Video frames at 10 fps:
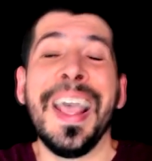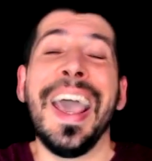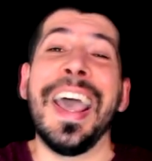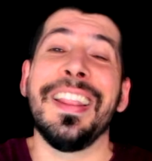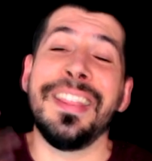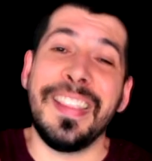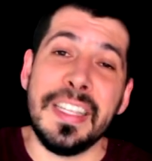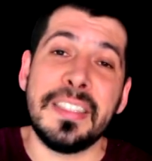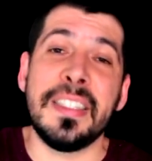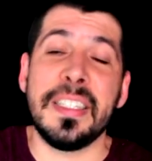and
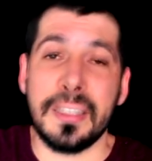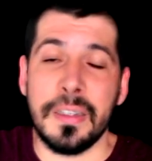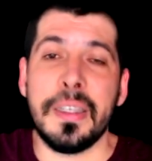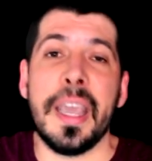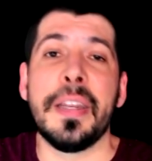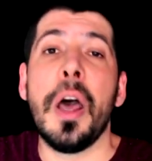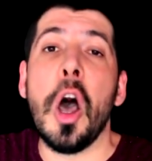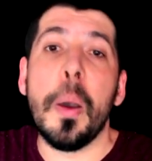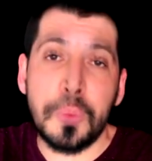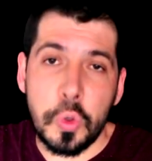this is again
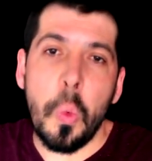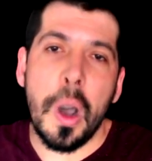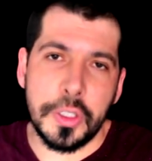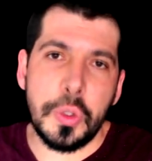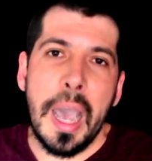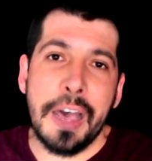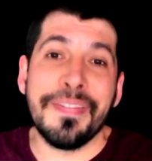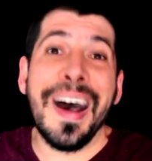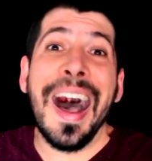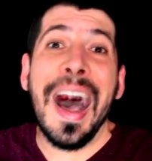up to what you have
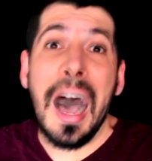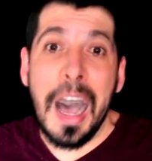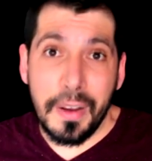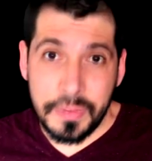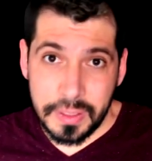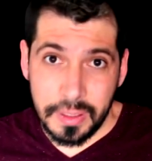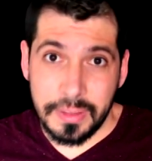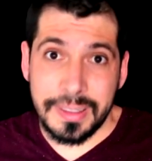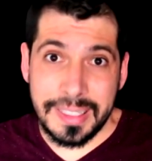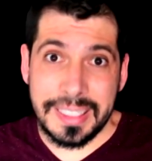after
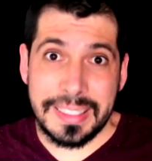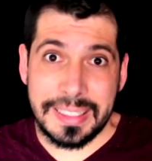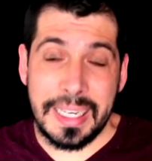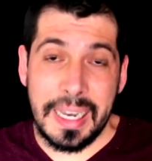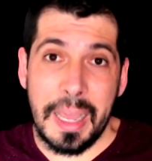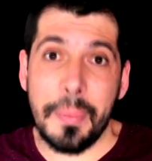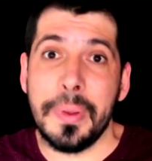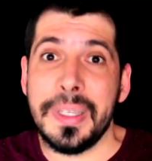this syllable,